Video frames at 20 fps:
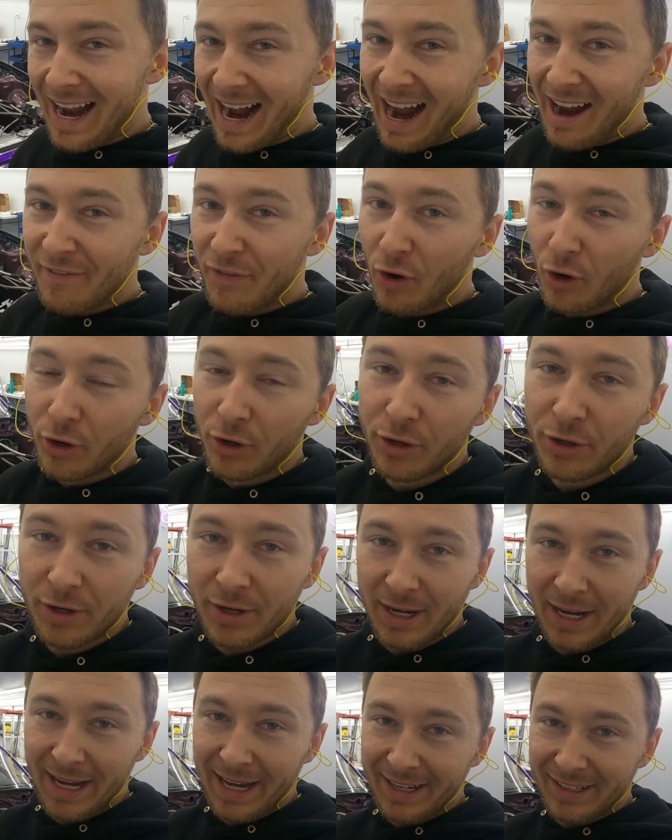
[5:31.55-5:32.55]
I've
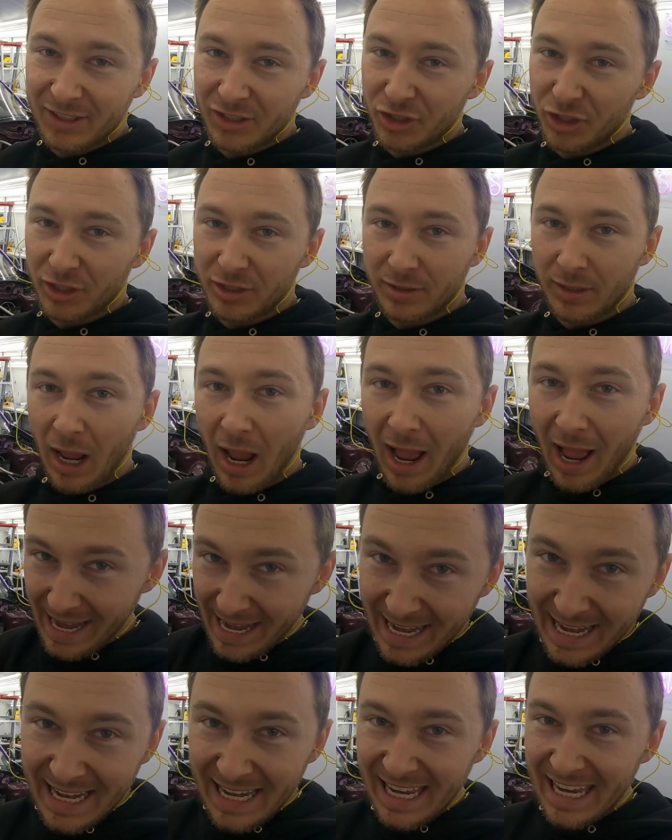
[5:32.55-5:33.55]
heard it's just
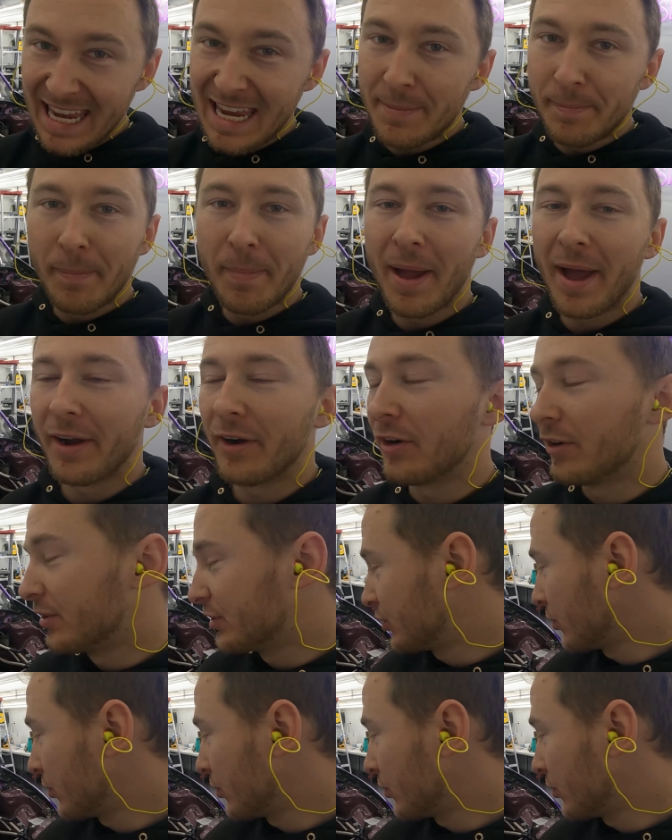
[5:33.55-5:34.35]
a heap better,